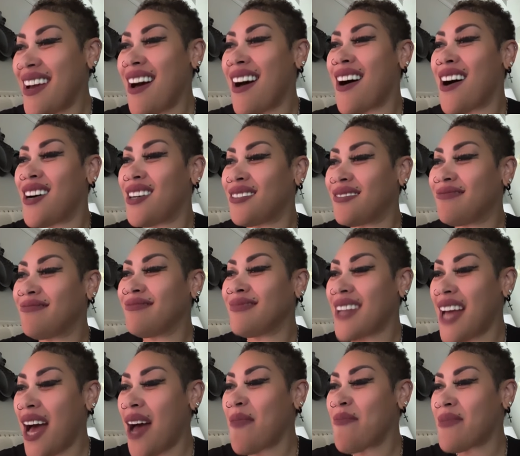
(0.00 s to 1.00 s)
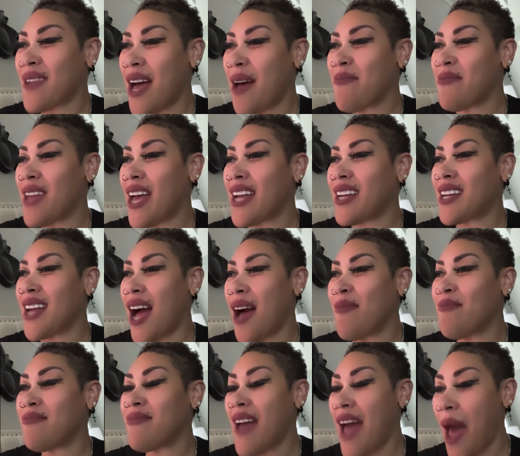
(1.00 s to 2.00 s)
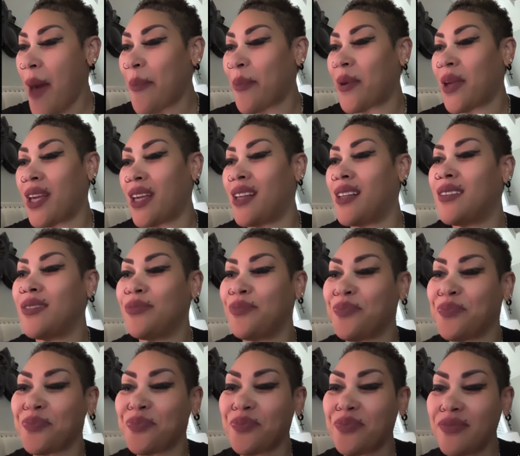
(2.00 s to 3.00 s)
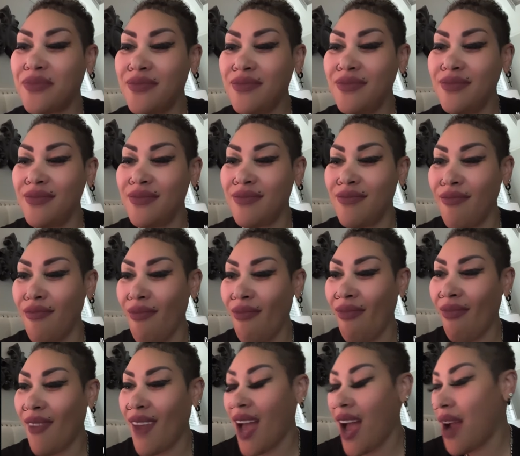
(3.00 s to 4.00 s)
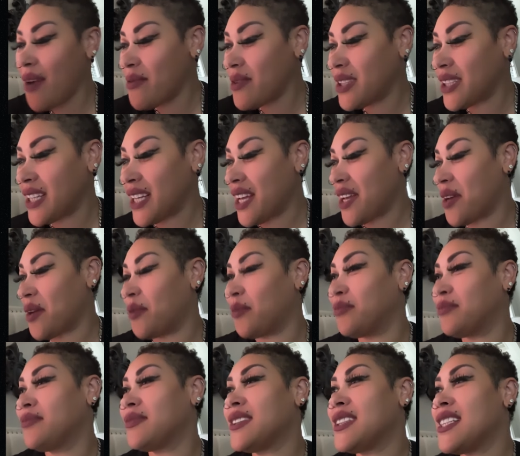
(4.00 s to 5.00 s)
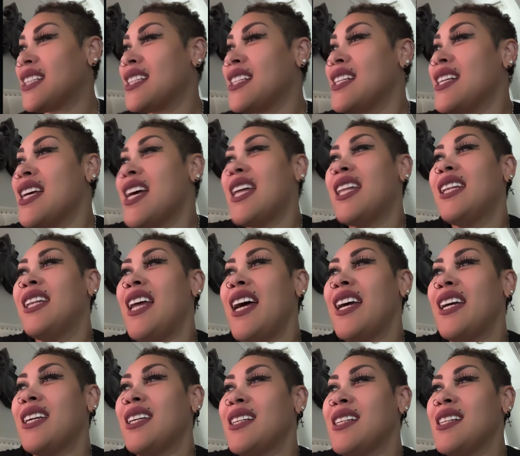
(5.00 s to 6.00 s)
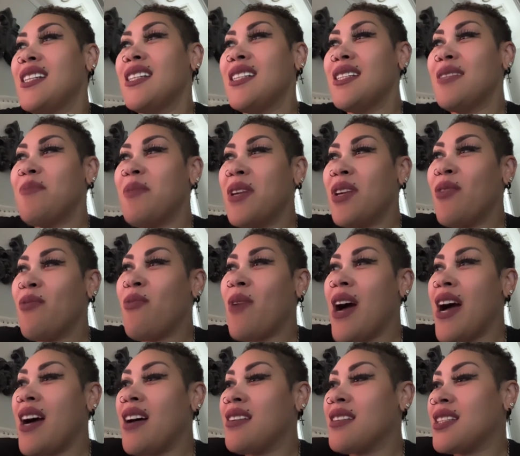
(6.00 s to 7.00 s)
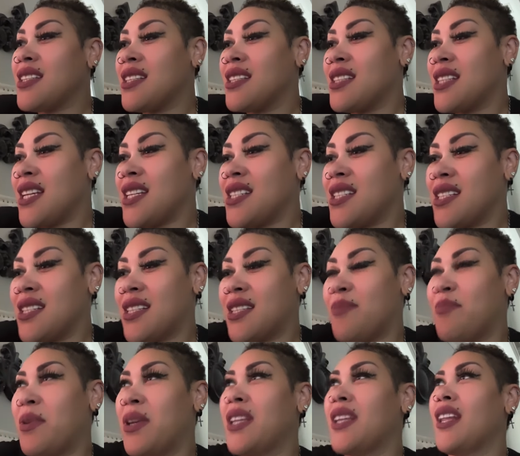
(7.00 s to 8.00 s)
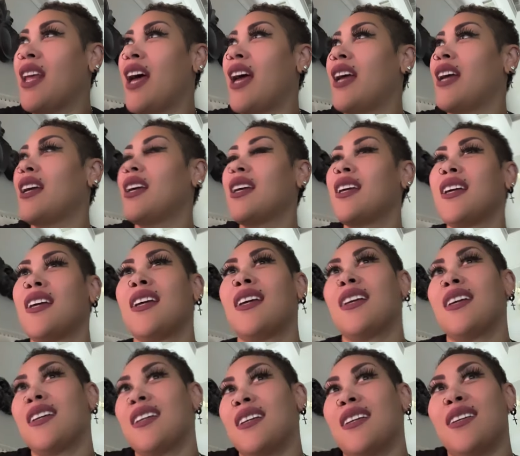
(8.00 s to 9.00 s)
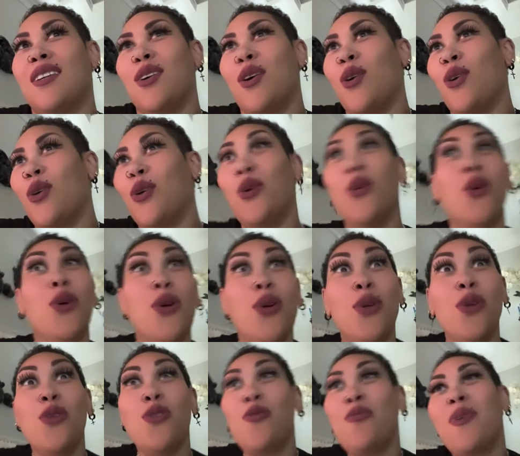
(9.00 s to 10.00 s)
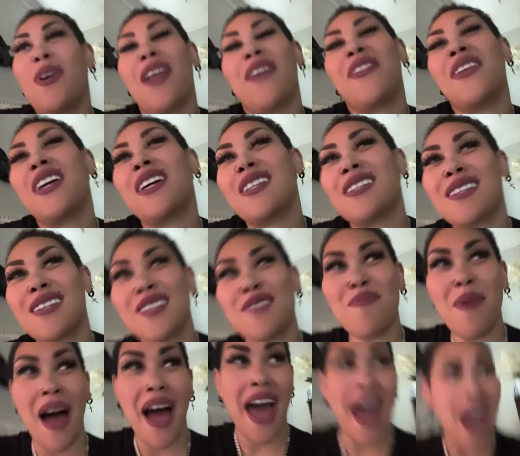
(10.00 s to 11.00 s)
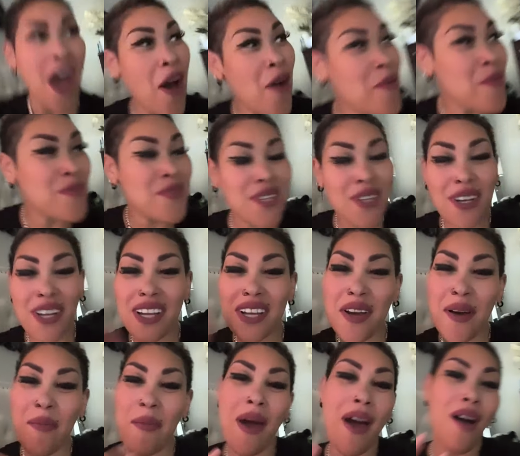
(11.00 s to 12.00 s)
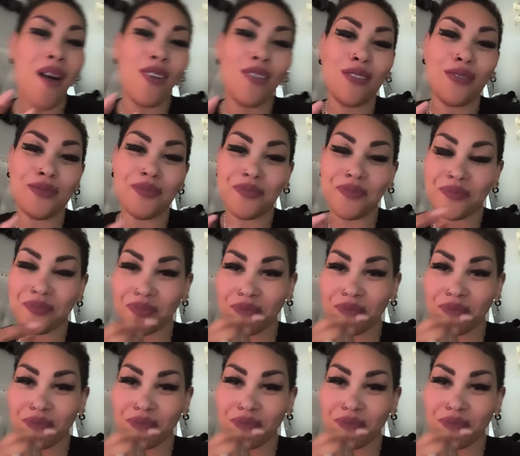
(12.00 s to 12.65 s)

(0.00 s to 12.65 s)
yeah, I'm happy. I really am. Like, it's been a while since I just been like, ooh, but I think it's because my album's gonna come out.